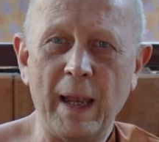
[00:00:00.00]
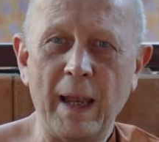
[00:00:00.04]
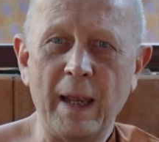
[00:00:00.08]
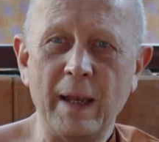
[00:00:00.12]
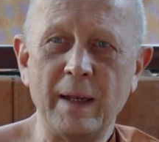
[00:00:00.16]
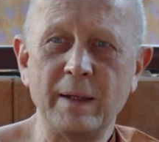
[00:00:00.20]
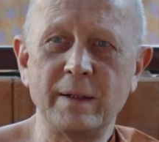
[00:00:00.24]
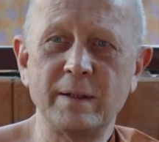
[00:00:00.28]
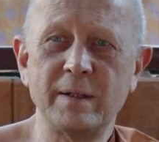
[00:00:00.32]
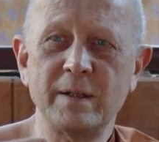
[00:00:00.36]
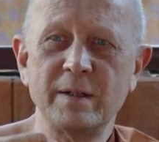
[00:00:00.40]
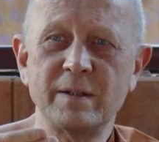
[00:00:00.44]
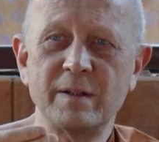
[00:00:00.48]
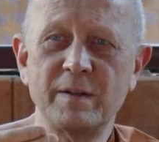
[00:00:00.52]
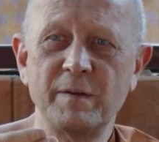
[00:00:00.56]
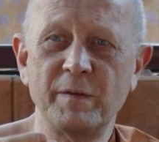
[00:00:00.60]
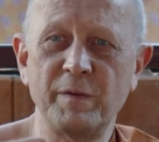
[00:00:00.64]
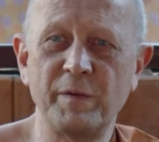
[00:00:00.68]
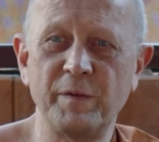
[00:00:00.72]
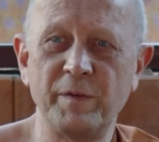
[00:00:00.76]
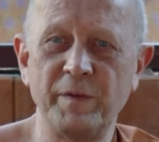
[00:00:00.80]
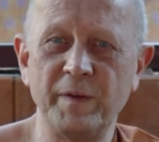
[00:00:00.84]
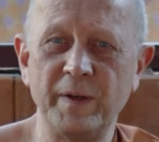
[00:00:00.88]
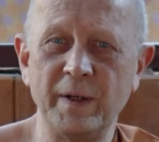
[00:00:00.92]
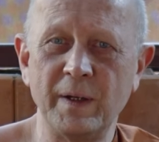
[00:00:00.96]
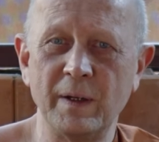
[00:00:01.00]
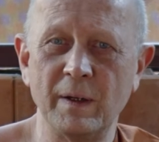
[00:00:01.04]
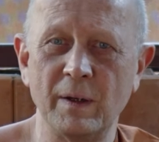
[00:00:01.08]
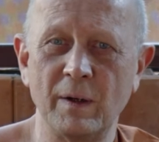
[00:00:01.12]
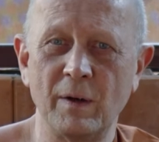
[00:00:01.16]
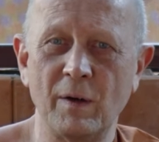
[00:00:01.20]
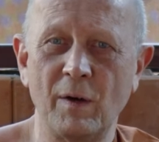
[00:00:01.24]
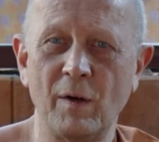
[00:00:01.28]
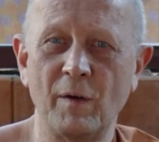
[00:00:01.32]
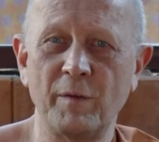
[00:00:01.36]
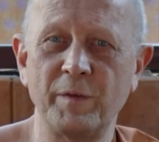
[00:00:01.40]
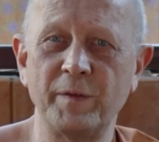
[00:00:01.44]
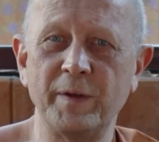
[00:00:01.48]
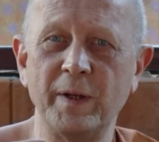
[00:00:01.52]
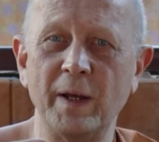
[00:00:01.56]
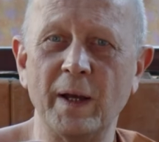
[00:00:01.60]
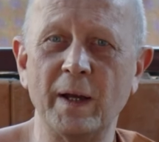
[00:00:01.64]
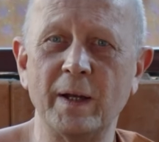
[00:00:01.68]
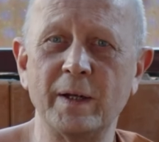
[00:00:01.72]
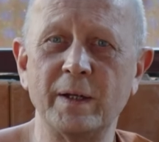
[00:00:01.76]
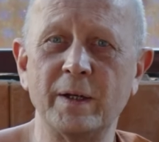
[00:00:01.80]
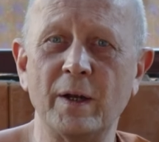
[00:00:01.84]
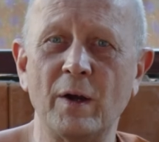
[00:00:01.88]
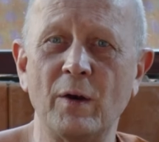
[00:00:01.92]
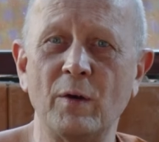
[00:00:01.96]
it is the fear of the
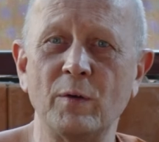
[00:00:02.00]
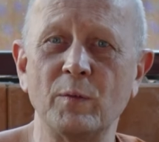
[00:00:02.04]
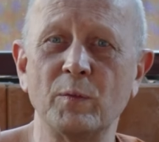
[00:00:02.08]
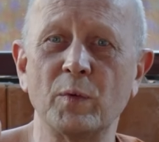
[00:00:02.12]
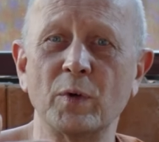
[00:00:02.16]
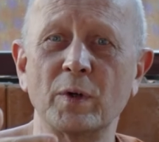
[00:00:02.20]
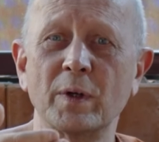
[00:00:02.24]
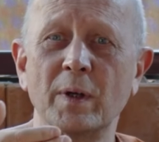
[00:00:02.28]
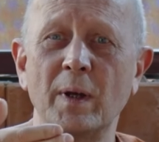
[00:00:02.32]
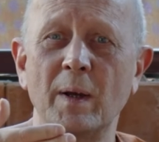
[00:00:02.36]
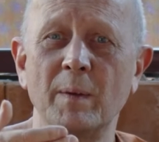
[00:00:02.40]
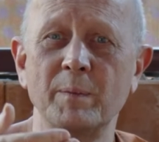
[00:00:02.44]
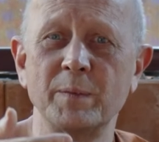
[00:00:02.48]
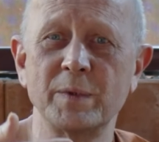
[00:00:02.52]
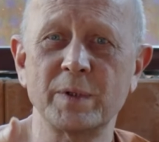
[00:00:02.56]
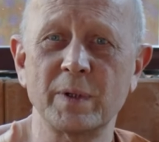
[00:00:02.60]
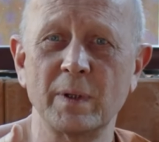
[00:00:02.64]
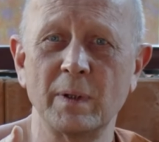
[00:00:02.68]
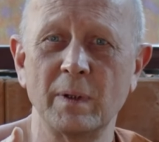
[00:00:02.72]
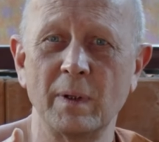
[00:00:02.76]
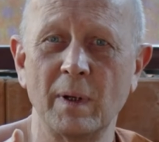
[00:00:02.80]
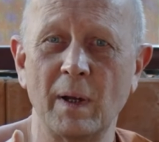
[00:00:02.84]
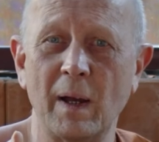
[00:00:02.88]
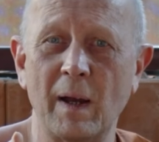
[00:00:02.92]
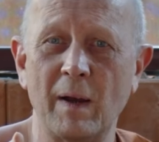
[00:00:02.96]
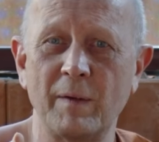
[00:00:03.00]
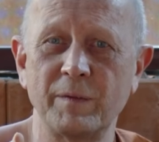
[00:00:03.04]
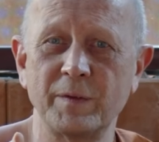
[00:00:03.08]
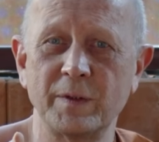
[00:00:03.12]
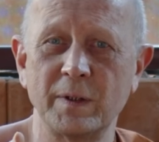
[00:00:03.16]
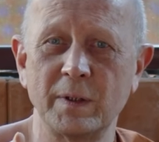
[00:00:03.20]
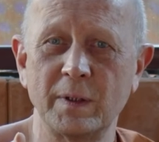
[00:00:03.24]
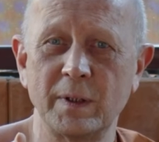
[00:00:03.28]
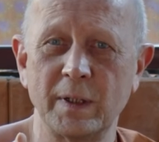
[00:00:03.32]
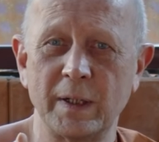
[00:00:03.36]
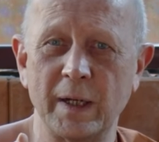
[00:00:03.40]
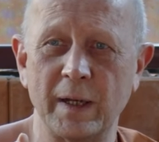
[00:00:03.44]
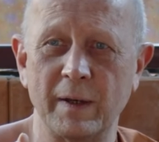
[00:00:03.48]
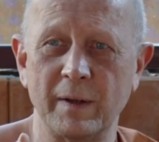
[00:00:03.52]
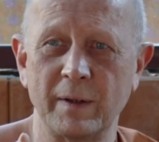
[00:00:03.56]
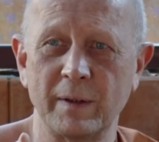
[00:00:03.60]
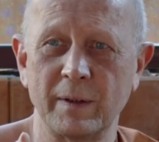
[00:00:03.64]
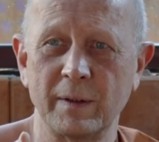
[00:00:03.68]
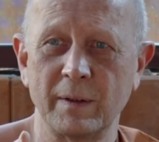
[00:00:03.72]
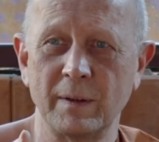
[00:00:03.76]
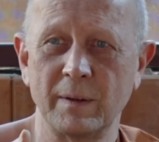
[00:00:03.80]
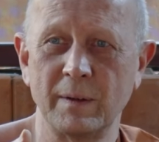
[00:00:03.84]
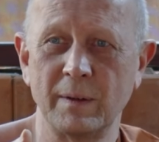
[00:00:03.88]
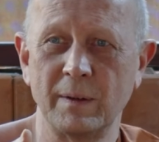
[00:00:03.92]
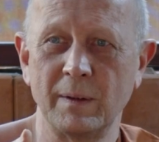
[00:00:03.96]
unknown, what comes after the
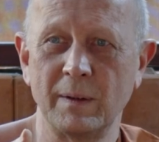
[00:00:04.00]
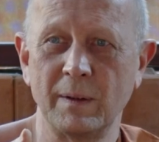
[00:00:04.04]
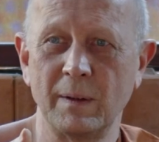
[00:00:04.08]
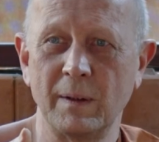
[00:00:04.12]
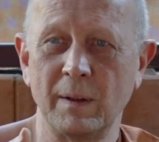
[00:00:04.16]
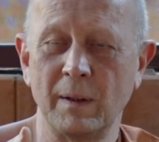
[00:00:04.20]
death.